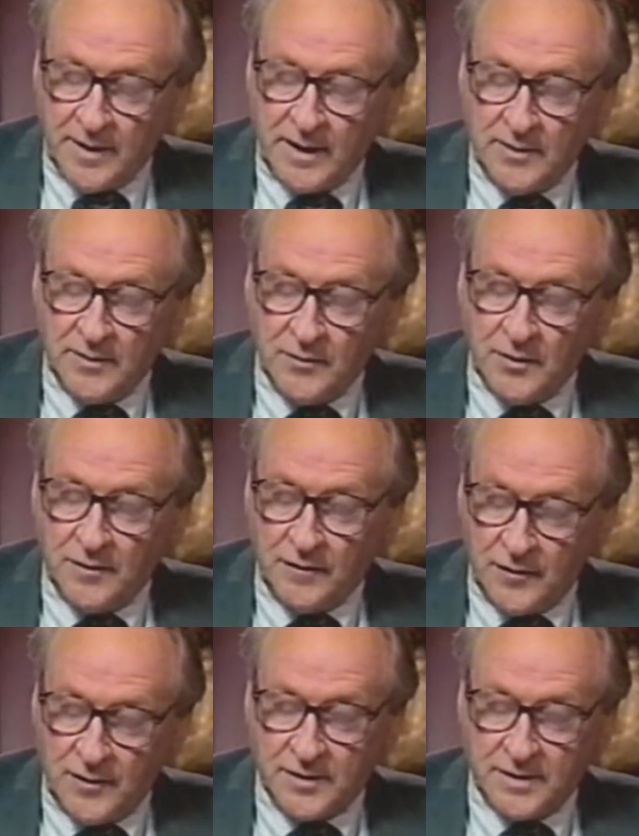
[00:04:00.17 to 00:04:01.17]
men were the
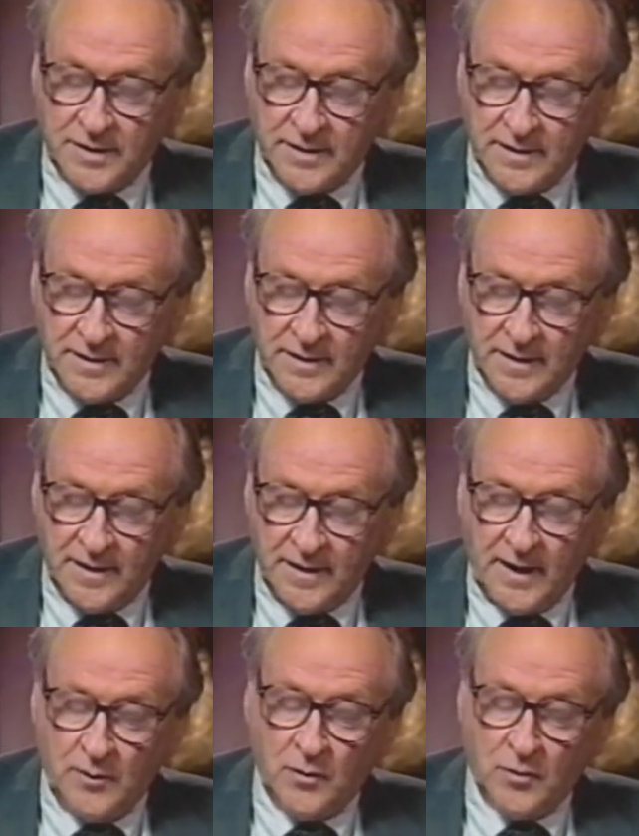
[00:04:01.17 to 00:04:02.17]
first,
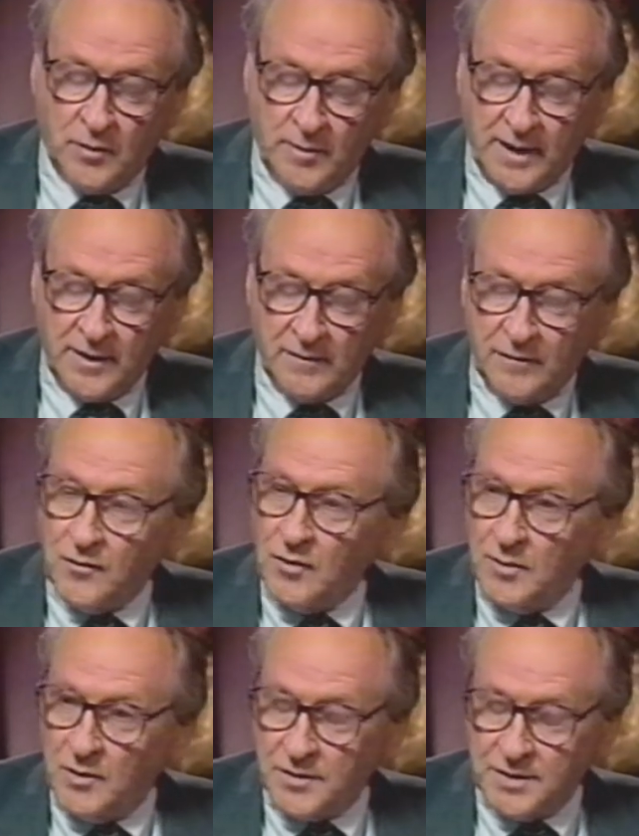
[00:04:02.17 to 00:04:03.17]
and they will remain the
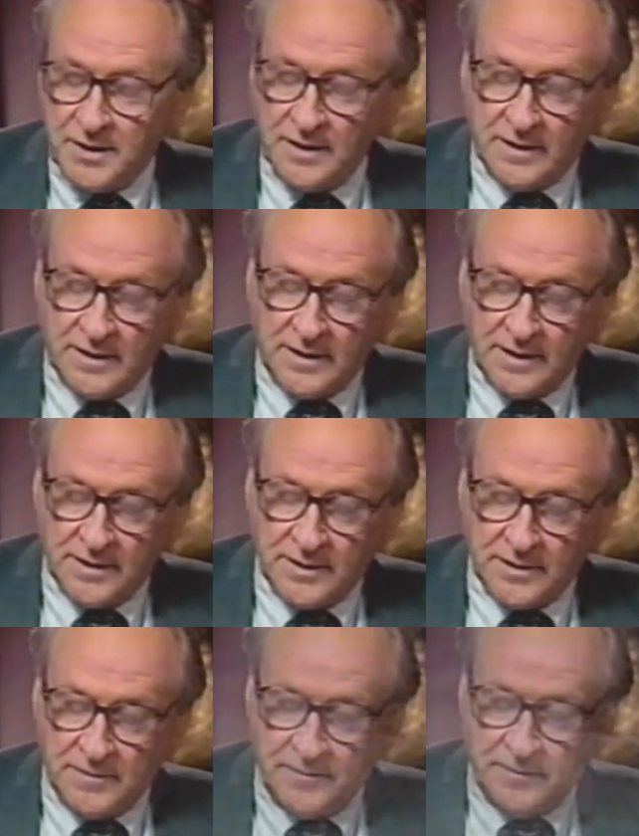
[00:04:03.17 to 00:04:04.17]
foremost in our
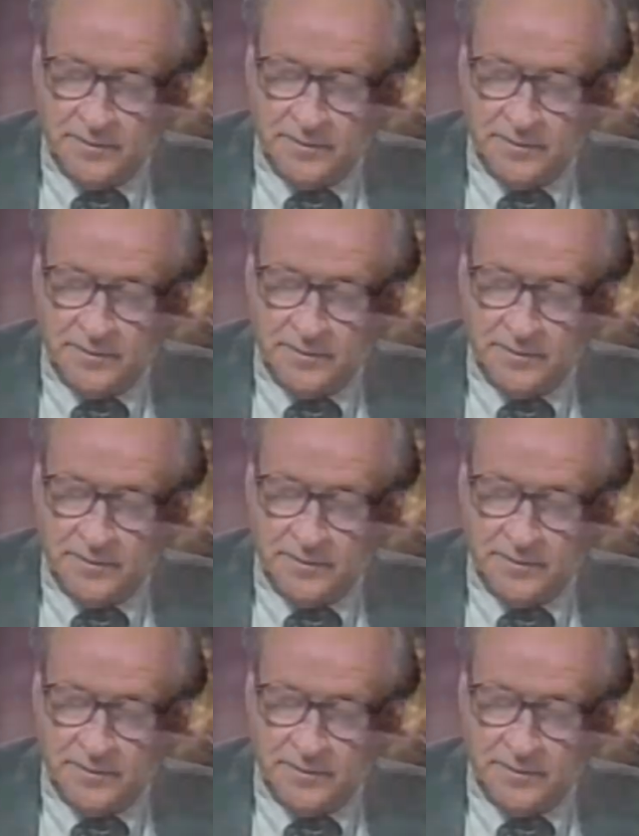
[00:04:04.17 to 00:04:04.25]
hearts.